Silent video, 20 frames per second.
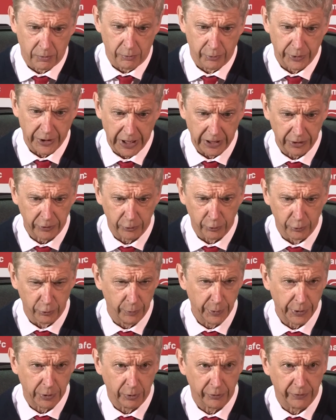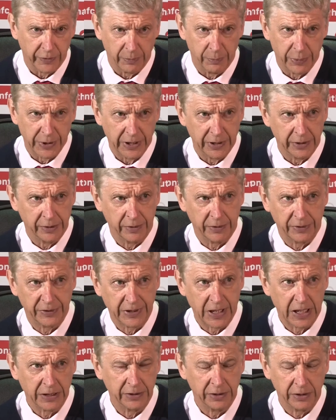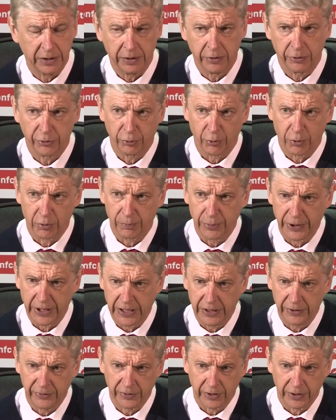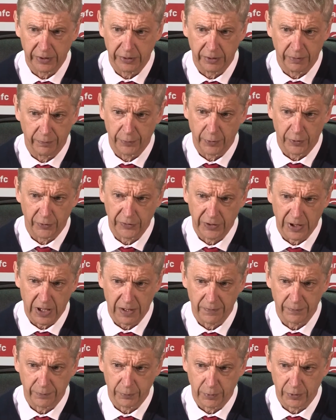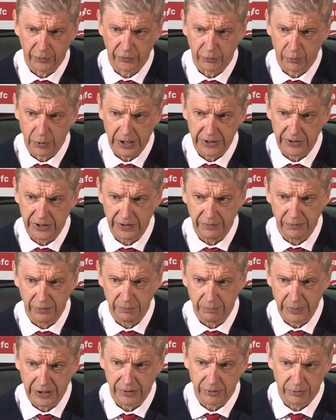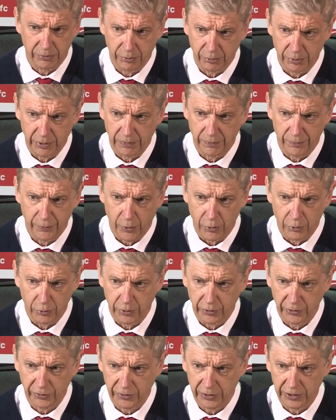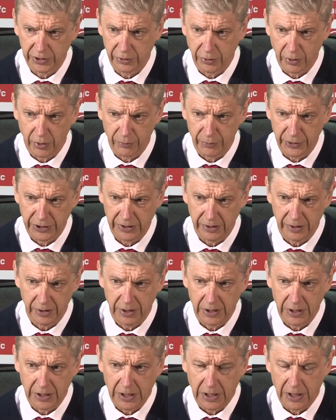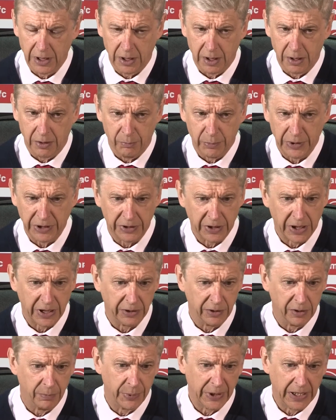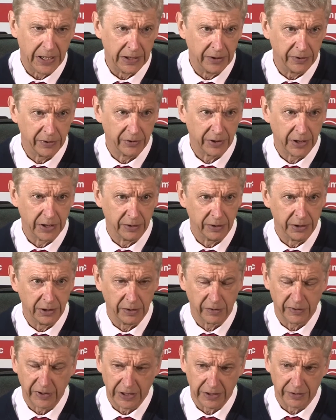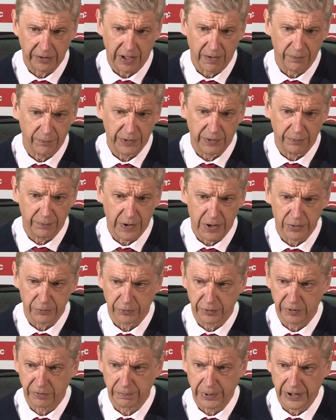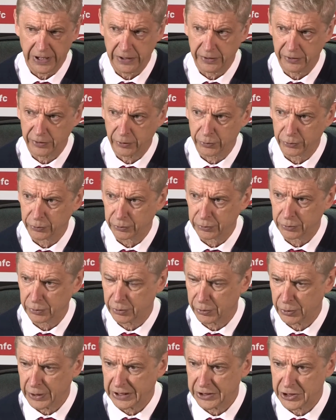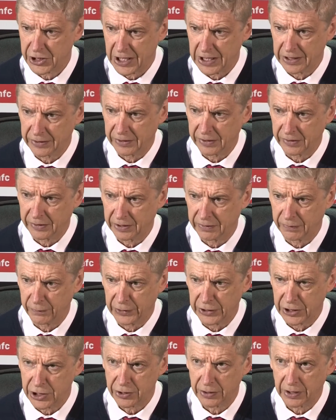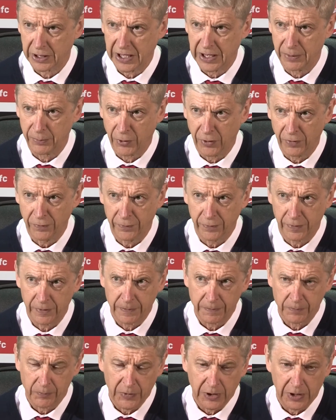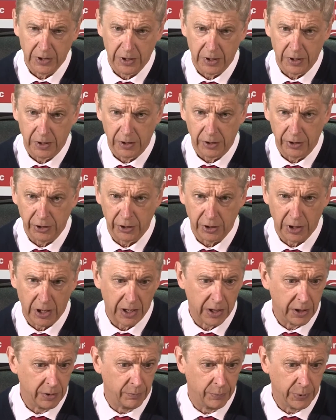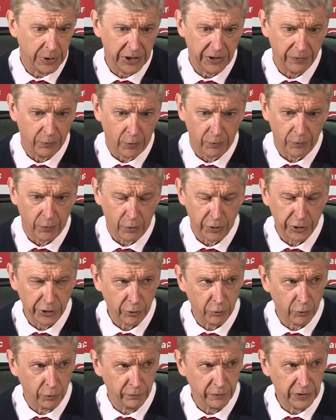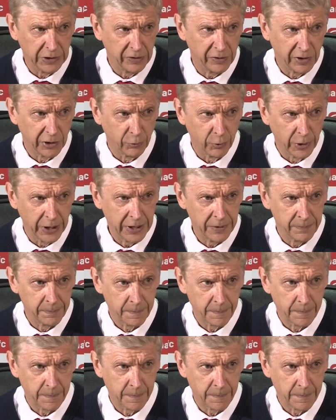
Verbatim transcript: We had two because they played uh, started at a strong pace and the first half was quite even, but we were focused, determined, maintained the pace, and in the second half we found space to create chances and finish the game off. Yeah, I believe overall in a convincing way.